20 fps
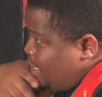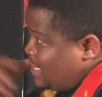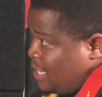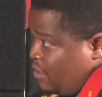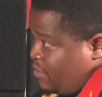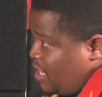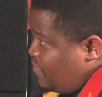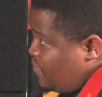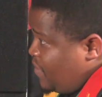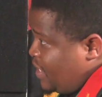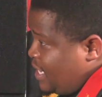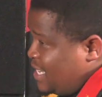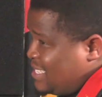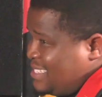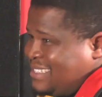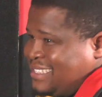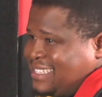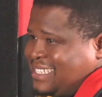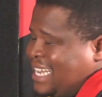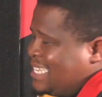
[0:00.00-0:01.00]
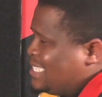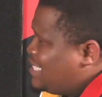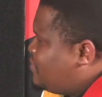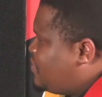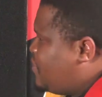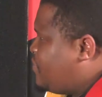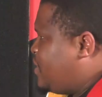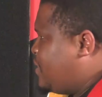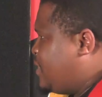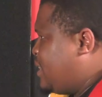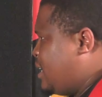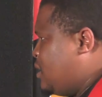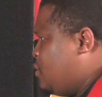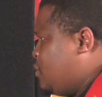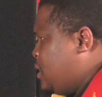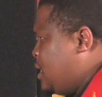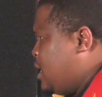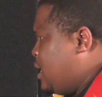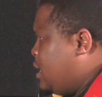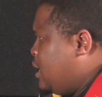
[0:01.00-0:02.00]
in South Africa since 1953
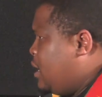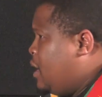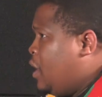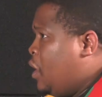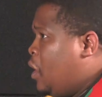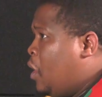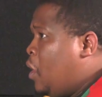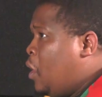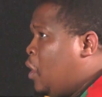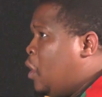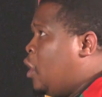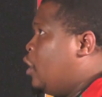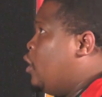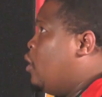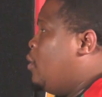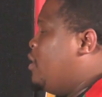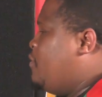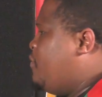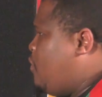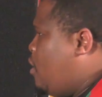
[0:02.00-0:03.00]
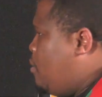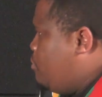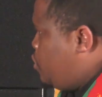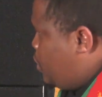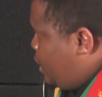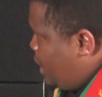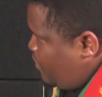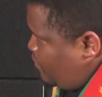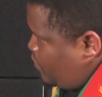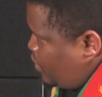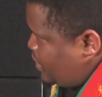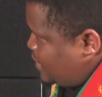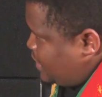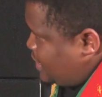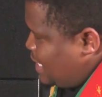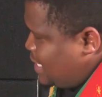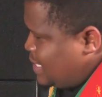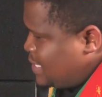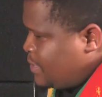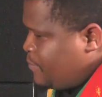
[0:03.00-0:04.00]
with the Holloway formula, for
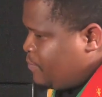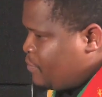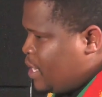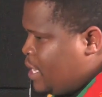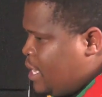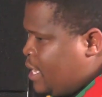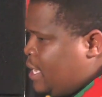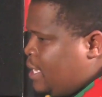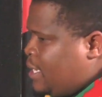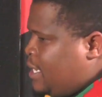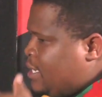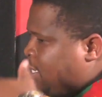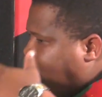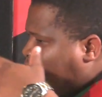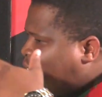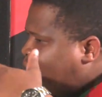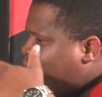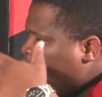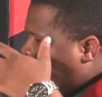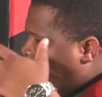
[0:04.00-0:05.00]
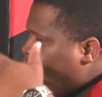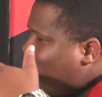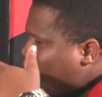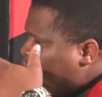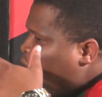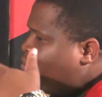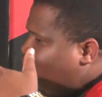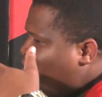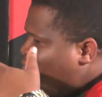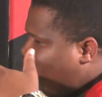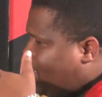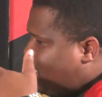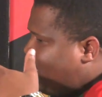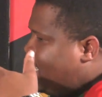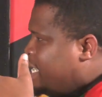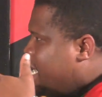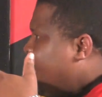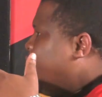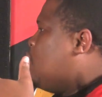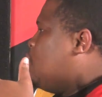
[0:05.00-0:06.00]
instance. This is where South
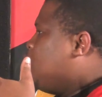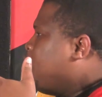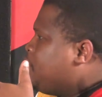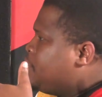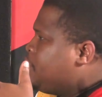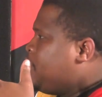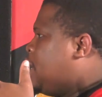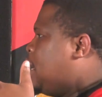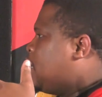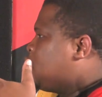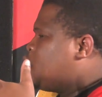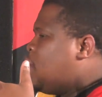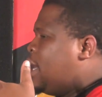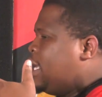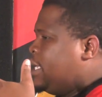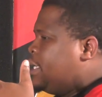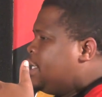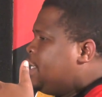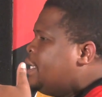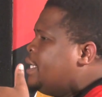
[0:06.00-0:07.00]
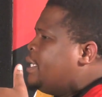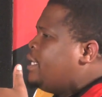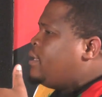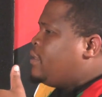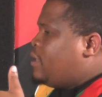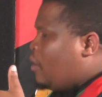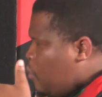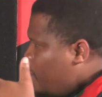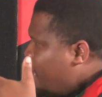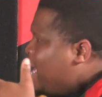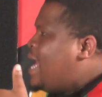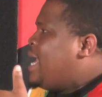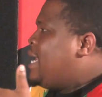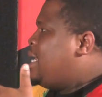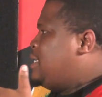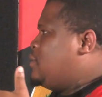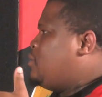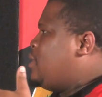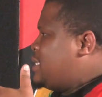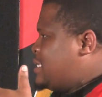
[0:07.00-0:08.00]
Africa now, actually, the
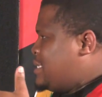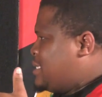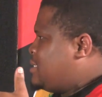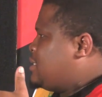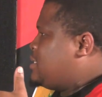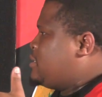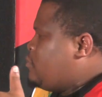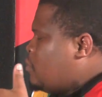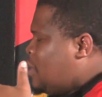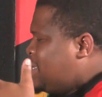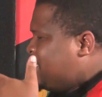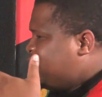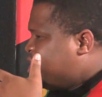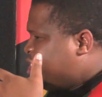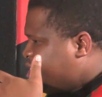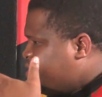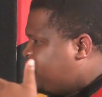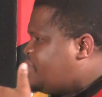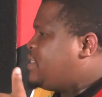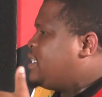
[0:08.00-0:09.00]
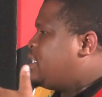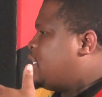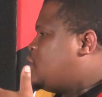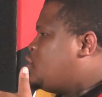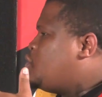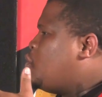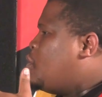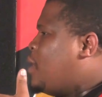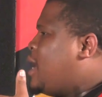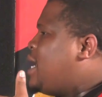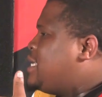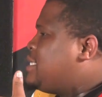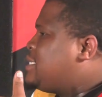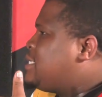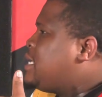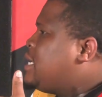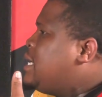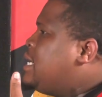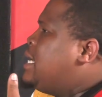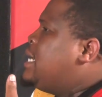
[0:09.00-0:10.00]
world was shifting
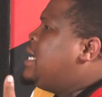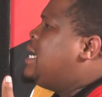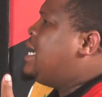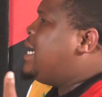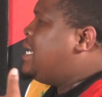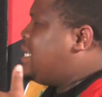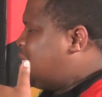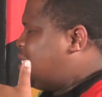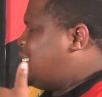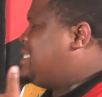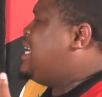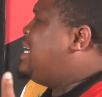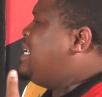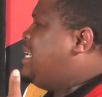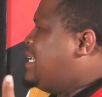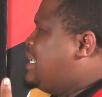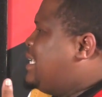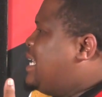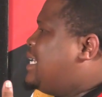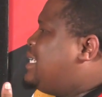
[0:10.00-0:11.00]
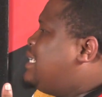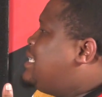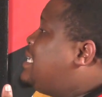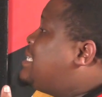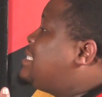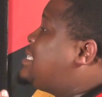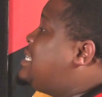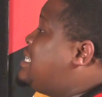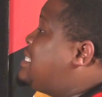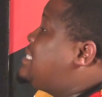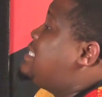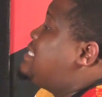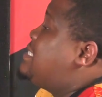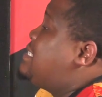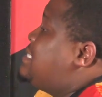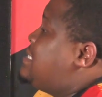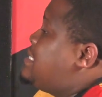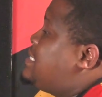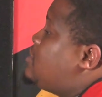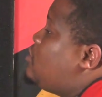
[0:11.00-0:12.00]
towards understanding that there's a
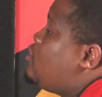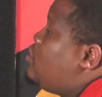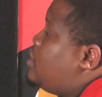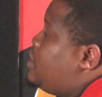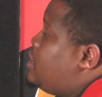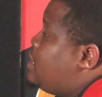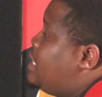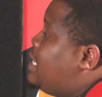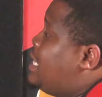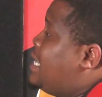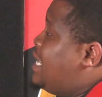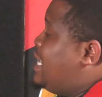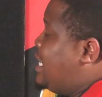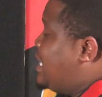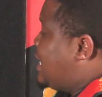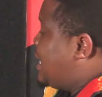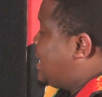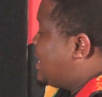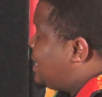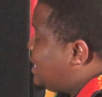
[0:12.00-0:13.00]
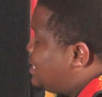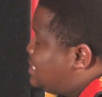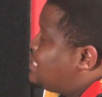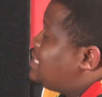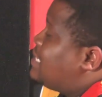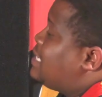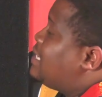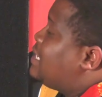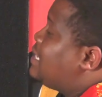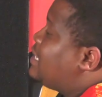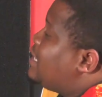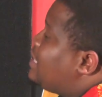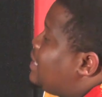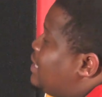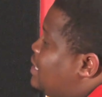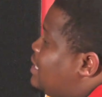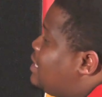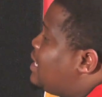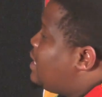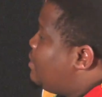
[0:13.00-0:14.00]
necessity on increasing
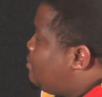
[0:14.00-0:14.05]
in the